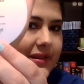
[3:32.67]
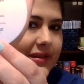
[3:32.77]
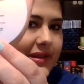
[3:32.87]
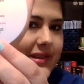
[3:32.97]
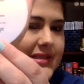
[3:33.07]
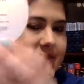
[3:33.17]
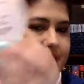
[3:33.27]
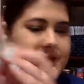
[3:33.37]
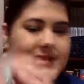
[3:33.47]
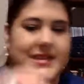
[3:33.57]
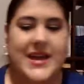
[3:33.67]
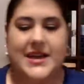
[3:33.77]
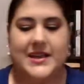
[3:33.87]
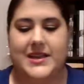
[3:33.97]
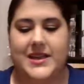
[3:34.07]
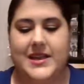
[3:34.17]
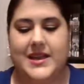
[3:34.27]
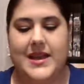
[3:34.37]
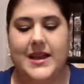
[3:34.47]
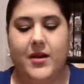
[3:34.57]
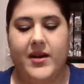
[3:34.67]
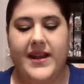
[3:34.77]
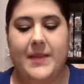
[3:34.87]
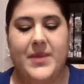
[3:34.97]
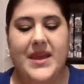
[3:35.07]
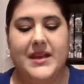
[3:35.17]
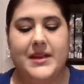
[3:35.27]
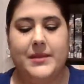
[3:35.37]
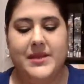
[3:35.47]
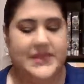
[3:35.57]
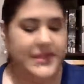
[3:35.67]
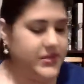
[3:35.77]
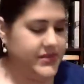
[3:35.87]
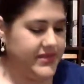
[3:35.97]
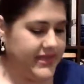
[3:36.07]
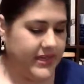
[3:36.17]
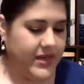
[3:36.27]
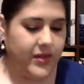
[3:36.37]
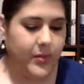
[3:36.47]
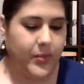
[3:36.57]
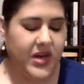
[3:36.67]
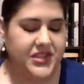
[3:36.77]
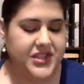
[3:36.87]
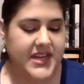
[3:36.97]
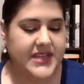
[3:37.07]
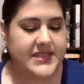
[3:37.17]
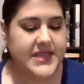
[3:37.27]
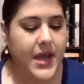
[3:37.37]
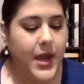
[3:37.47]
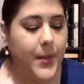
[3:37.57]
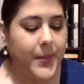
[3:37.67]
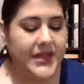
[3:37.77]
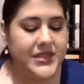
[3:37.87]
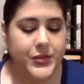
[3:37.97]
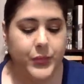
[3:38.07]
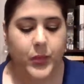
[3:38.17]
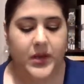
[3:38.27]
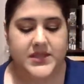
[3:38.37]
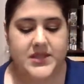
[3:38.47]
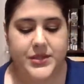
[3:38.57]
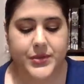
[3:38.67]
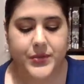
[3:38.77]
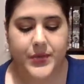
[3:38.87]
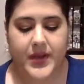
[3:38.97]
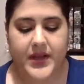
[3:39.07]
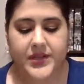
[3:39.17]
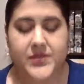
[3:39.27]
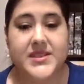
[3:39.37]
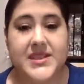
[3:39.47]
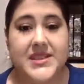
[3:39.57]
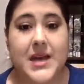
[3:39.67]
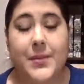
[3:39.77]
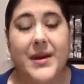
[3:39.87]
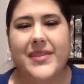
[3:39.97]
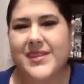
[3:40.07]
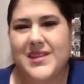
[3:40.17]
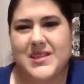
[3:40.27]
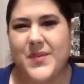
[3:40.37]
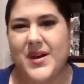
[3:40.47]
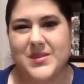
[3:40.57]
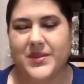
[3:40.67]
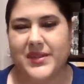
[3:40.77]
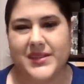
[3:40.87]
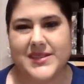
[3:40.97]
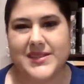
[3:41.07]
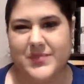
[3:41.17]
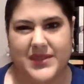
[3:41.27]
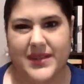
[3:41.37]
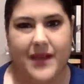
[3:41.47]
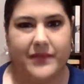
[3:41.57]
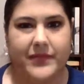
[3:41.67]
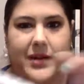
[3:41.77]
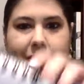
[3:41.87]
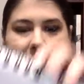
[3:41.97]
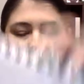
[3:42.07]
All right, so there's that. And I already have pan in it because I used it in another project, but I do want to use this up. And I think that's possible in a 6 month time frame.